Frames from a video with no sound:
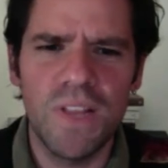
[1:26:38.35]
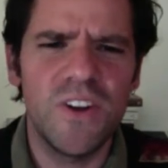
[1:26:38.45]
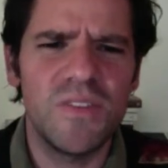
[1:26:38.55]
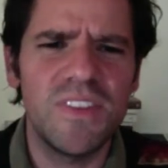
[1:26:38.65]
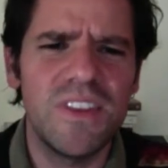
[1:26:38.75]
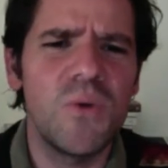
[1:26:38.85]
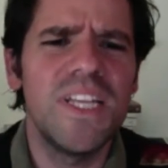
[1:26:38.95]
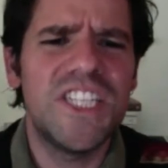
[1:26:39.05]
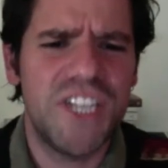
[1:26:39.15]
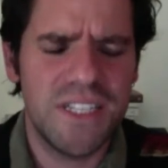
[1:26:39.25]
not
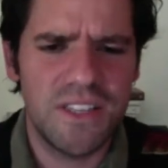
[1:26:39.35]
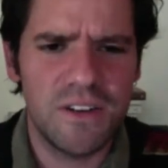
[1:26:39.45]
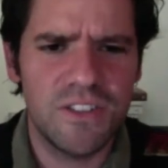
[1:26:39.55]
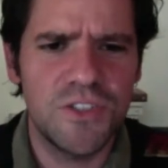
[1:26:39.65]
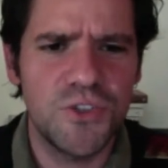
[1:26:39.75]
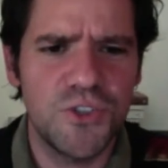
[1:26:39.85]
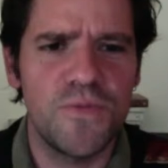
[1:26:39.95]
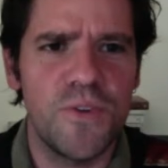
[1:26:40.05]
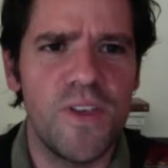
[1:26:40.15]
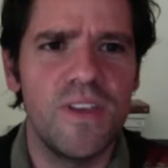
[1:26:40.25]
only change the constitution
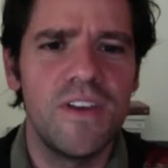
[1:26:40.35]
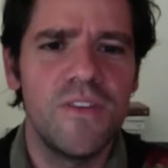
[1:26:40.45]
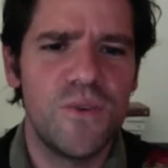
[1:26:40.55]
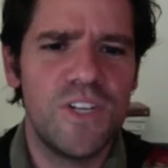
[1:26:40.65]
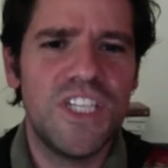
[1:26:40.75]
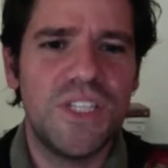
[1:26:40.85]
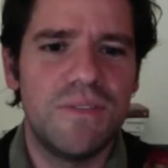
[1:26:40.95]
for